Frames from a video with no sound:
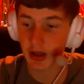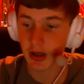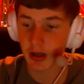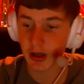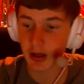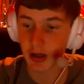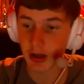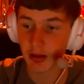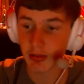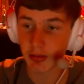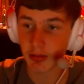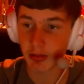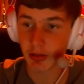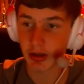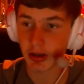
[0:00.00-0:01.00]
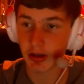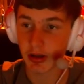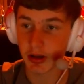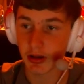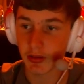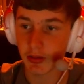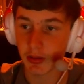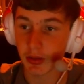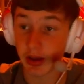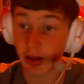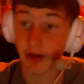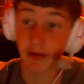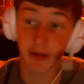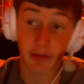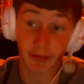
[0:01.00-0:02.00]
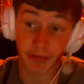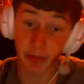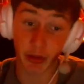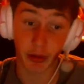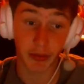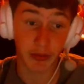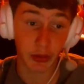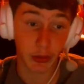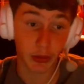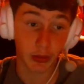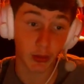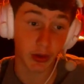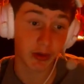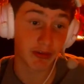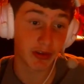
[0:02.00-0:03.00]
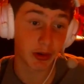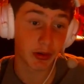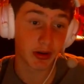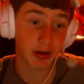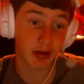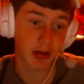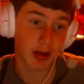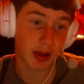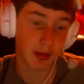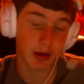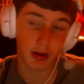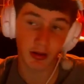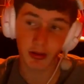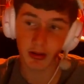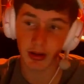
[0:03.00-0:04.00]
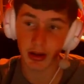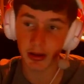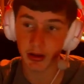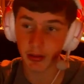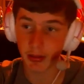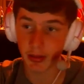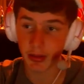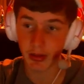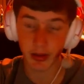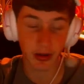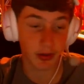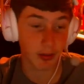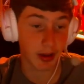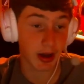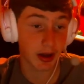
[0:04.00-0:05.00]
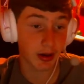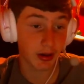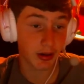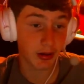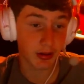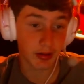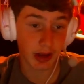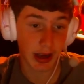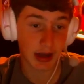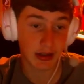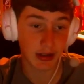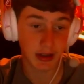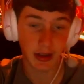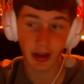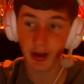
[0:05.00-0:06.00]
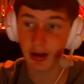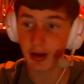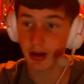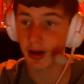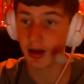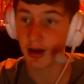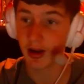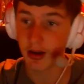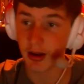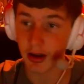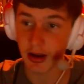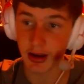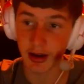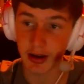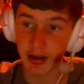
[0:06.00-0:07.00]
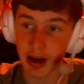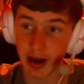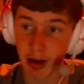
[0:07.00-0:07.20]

But we had a total one viewer came on. Now they're mod actually. I had a chat with